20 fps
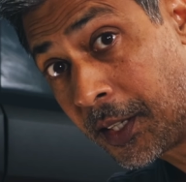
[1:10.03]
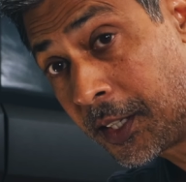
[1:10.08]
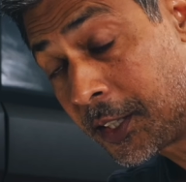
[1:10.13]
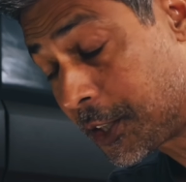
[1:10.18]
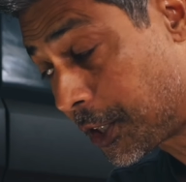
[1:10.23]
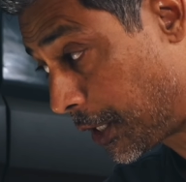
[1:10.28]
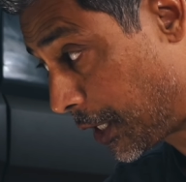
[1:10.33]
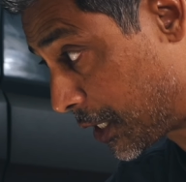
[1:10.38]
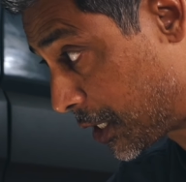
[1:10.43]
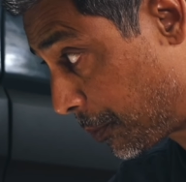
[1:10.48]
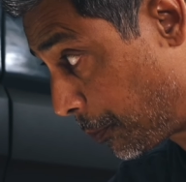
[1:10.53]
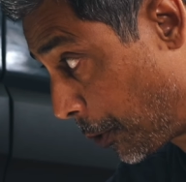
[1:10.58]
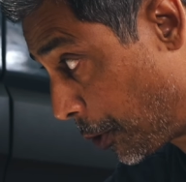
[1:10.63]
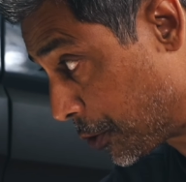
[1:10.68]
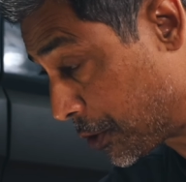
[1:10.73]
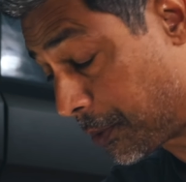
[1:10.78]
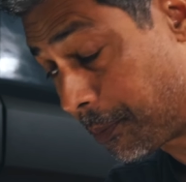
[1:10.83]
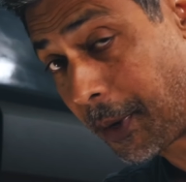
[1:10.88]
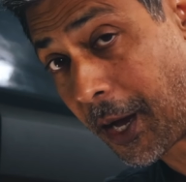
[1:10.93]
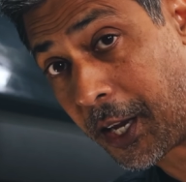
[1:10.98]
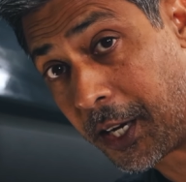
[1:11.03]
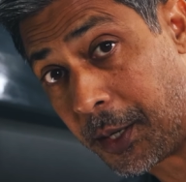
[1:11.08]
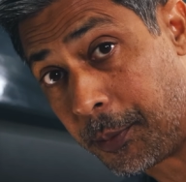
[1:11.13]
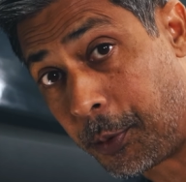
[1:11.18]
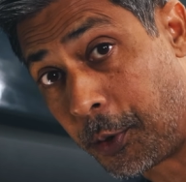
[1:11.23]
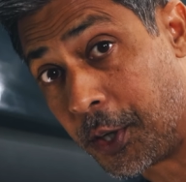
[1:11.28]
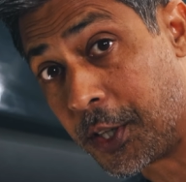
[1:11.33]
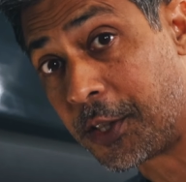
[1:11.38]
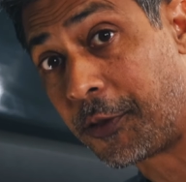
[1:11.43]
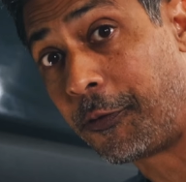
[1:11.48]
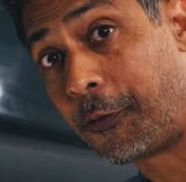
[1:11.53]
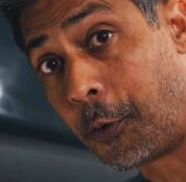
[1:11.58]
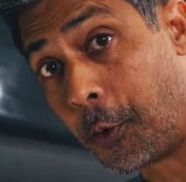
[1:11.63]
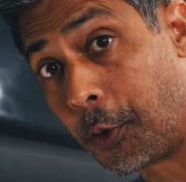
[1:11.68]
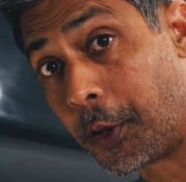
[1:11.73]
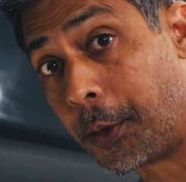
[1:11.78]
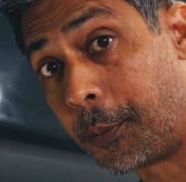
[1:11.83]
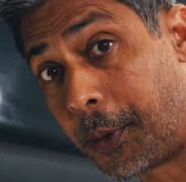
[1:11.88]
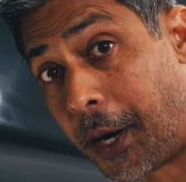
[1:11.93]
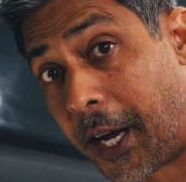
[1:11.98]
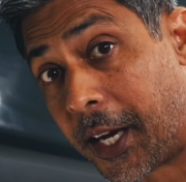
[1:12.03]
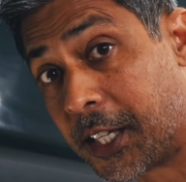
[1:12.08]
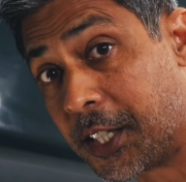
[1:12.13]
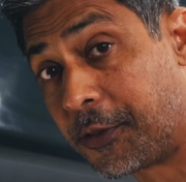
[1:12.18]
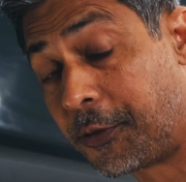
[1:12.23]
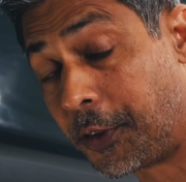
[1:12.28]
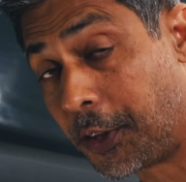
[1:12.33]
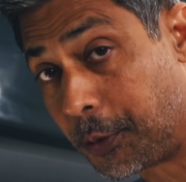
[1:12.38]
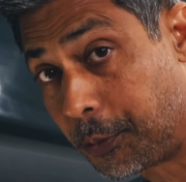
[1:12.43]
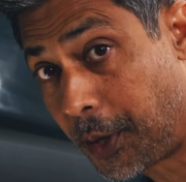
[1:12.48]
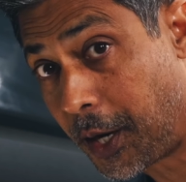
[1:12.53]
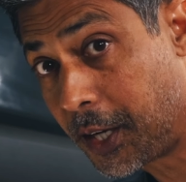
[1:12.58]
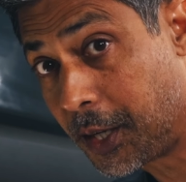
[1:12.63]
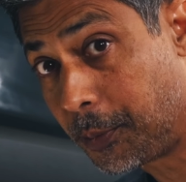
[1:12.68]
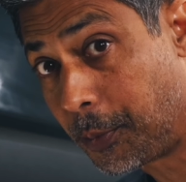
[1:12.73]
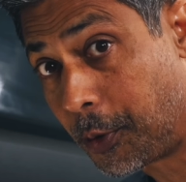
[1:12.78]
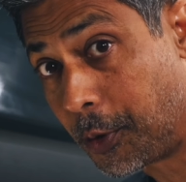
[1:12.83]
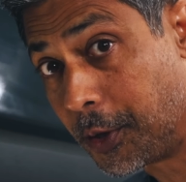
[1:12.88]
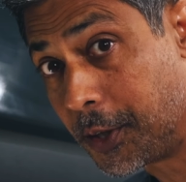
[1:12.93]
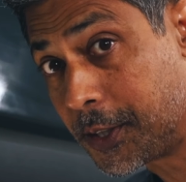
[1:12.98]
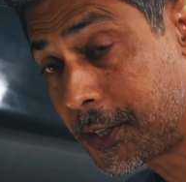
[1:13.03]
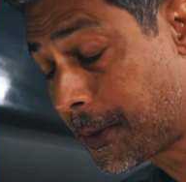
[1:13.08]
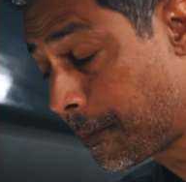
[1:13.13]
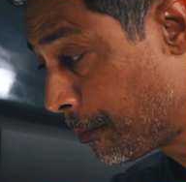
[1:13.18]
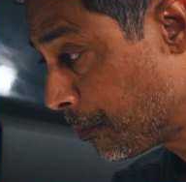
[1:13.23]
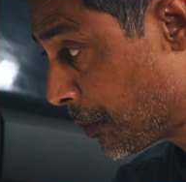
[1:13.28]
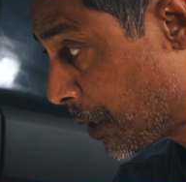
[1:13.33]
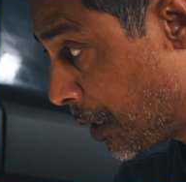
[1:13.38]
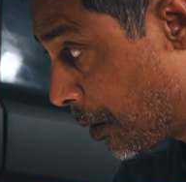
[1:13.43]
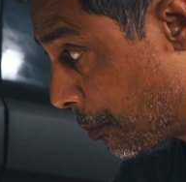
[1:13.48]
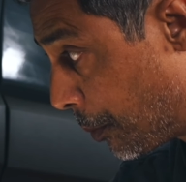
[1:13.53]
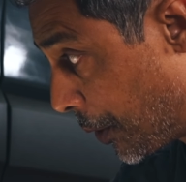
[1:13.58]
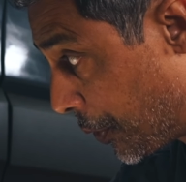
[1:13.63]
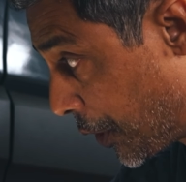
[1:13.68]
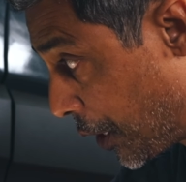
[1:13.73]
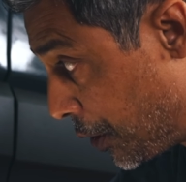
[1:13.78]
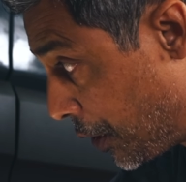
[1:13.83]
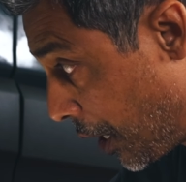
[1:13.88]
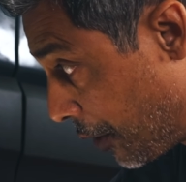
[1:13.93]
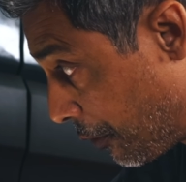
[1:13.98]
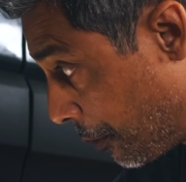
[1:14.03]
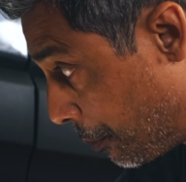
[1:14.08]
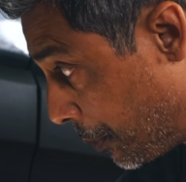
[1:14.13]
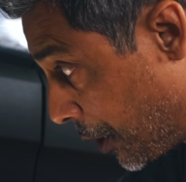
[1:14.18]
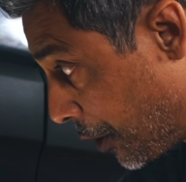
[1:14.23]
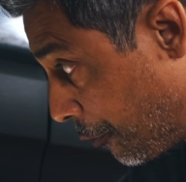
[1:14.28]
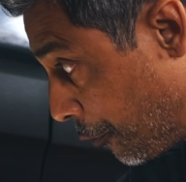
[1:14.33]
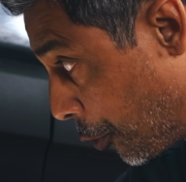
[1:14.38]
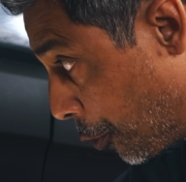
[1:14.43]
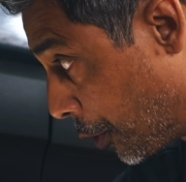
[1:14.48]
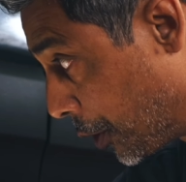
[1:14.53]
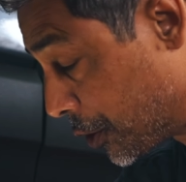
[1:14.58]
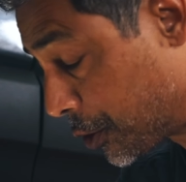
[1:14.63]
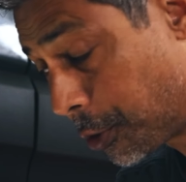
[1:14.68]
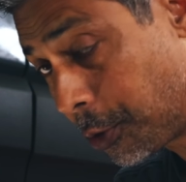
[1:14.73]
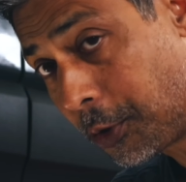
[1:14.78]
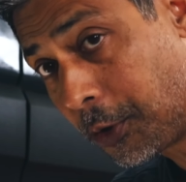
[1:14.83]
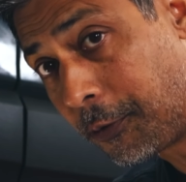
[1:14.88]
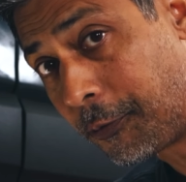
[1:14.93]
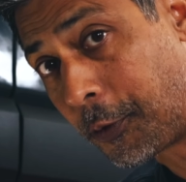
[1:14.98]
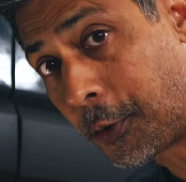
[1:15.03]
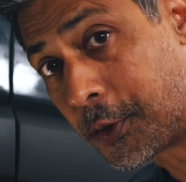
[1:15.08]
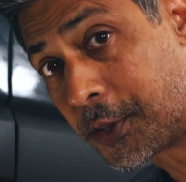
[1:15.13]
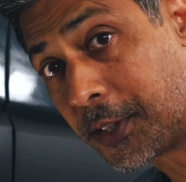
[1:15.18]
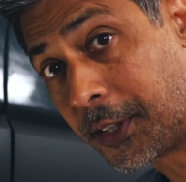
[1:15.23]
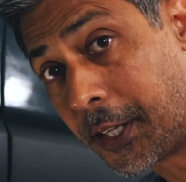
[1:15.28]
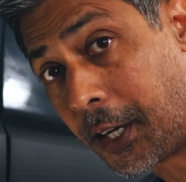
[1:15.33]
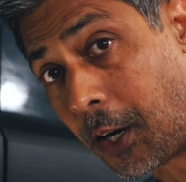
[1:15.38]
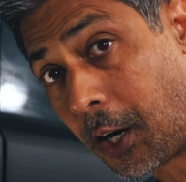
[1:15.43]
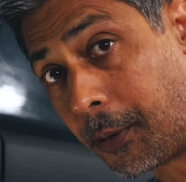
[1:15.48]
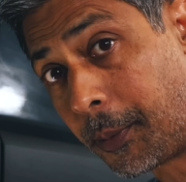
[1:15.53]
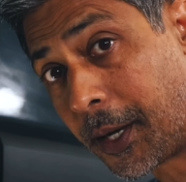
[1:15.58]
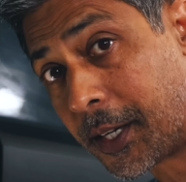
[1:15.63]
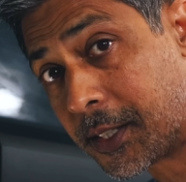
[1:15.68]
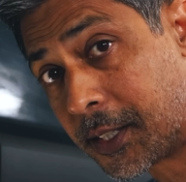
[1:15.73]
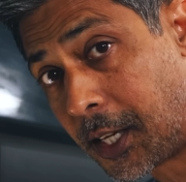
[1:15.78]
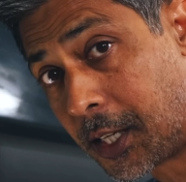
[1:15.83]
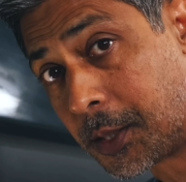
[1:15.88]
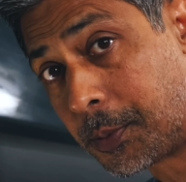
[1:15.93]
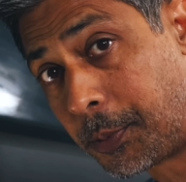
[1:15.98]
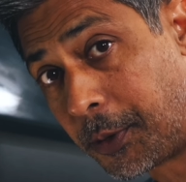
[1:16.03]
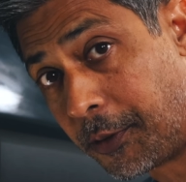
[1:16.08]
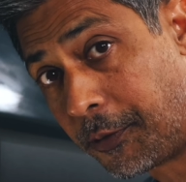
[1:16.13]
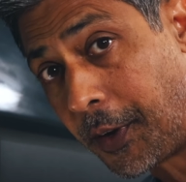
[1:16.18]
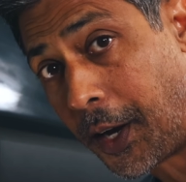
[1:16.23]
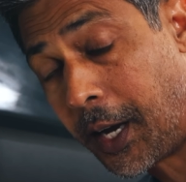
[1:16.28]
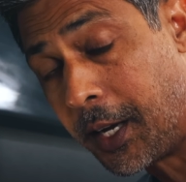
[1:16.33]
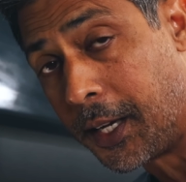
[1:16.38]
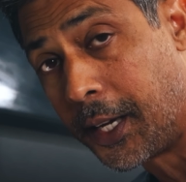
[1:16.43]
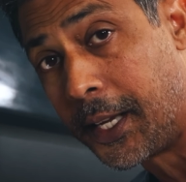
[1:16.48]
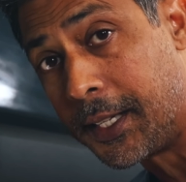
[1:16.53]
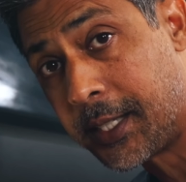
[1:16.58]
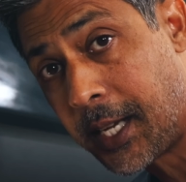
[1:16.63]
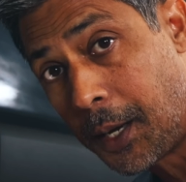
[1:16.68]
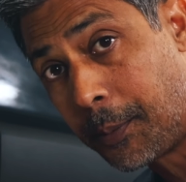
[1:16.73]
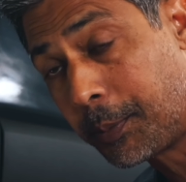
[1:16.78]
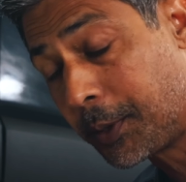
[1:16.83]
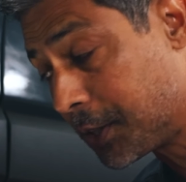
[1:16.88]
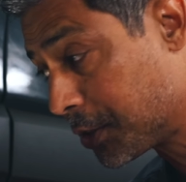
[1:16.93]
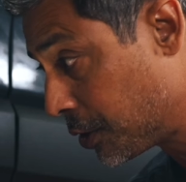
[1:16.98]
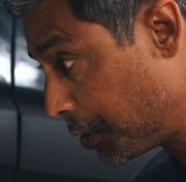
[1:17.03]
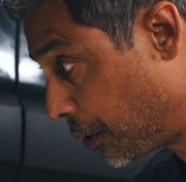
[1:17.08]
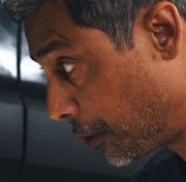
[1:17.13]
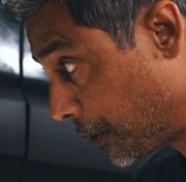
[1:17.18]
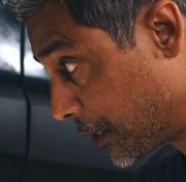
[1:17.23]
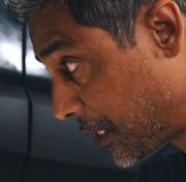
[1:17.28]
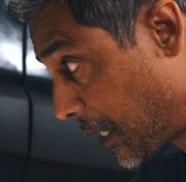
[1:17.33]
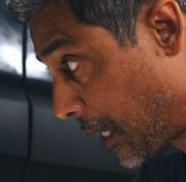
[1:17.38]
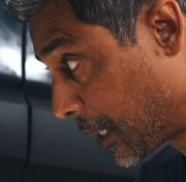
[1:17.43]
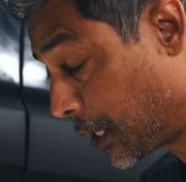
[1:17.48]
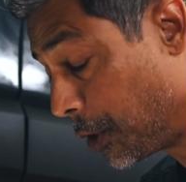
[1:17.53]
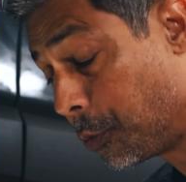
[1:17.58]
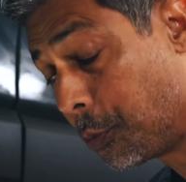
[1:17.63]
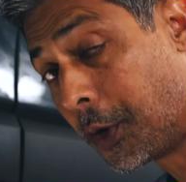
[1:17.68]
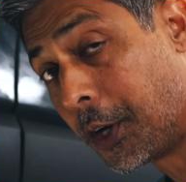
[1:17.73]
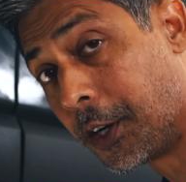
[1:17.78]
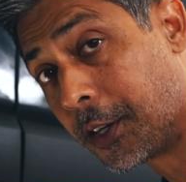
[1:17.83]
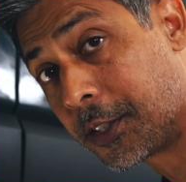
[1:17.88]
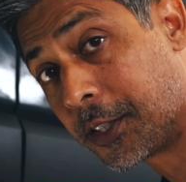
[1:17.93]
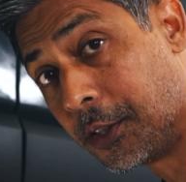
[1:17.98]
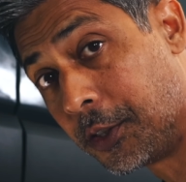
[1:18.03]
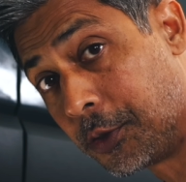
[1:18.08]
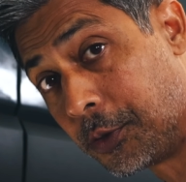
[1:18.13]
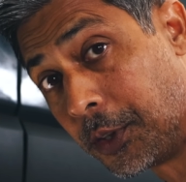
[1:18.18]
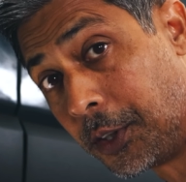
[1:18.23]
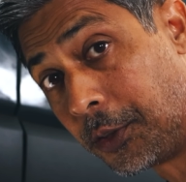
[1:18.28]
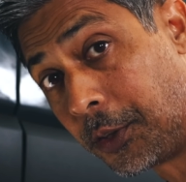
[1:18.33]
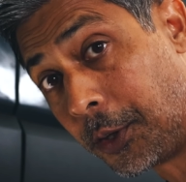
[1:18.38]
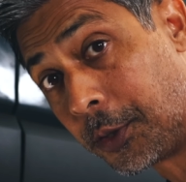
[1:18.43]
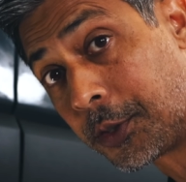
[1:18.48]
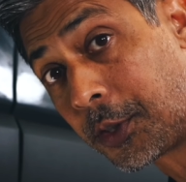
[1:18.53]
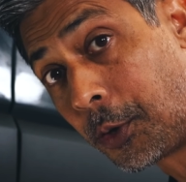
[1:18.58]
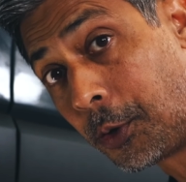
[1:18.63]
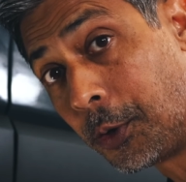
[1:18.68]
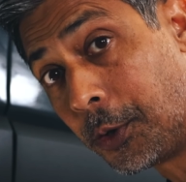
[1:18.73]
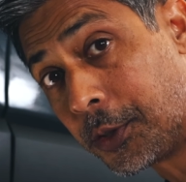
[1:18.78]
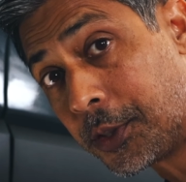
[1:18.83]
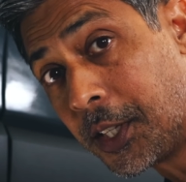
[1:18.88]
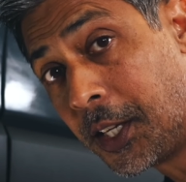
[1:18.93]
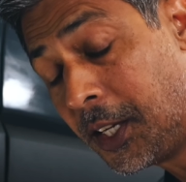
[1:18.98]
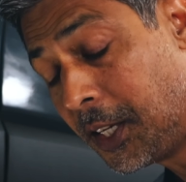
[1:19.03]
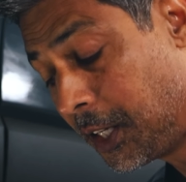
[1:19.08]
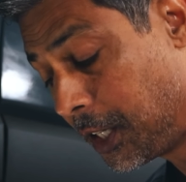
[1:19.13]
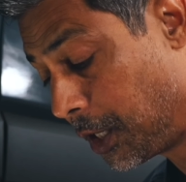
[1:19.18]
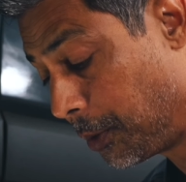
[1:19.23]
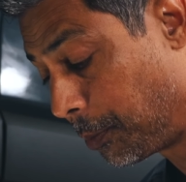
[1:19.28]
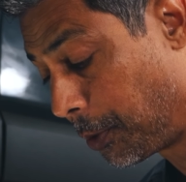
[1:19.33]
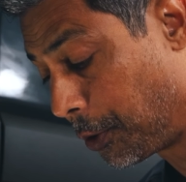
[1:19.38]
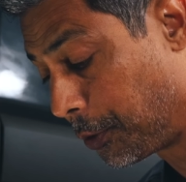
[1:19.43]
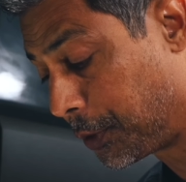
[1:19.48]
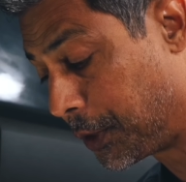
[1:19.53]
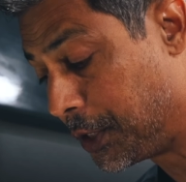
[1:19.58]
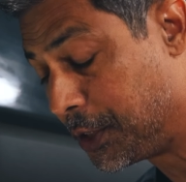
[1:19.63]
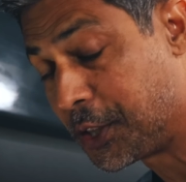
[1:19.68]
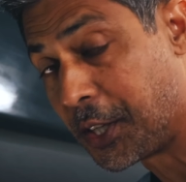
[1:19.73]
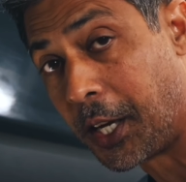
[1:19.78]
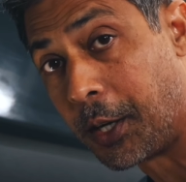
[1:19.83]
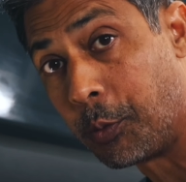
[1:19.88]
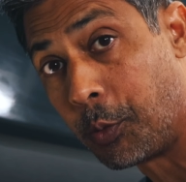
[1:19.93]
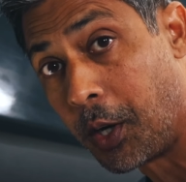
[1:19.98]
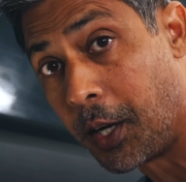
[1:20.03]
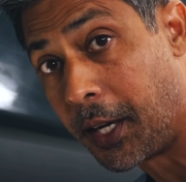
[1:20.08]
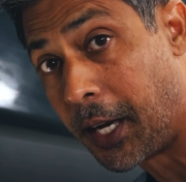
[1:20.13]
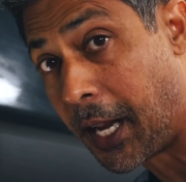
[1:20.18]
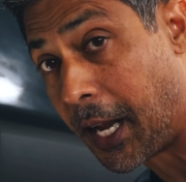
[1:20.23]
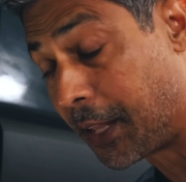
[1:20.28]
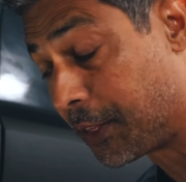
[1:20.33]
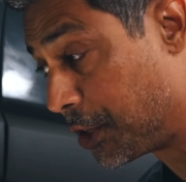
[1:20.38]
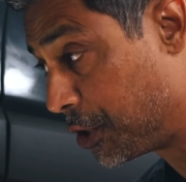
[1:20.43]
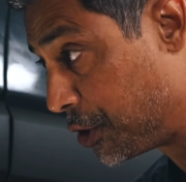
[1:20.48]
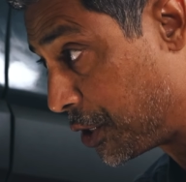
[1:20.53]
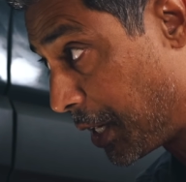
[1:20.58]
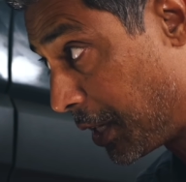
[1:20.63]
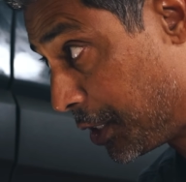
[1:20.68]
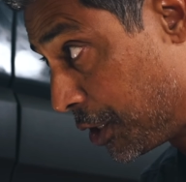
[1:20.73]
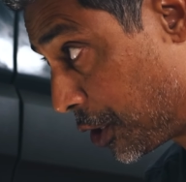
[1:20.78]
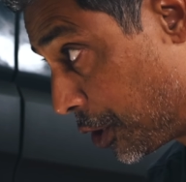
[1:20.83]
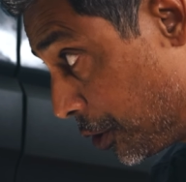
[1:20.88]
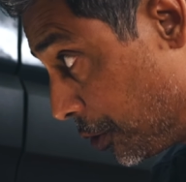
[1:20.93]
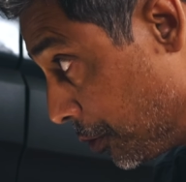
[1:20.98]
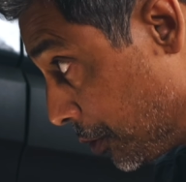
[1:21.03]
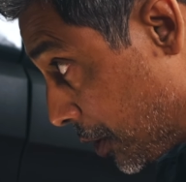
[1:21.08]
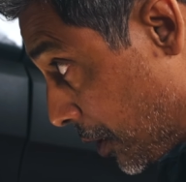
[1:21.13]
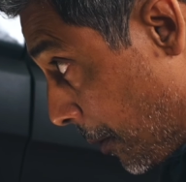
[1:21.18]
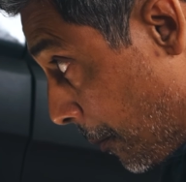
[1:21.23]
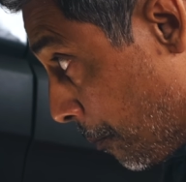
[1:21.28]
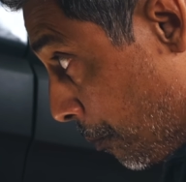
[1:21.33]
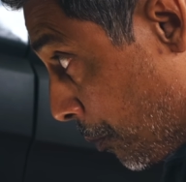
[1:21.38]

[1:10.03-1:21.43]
to expose the mounting points for the brackets for the running boards. But then you have a big 4-inch hole. Fortunately, RMAXX does provide a template so you know exactly where to drill those holes in both the Gen 1 and the Gen 2s.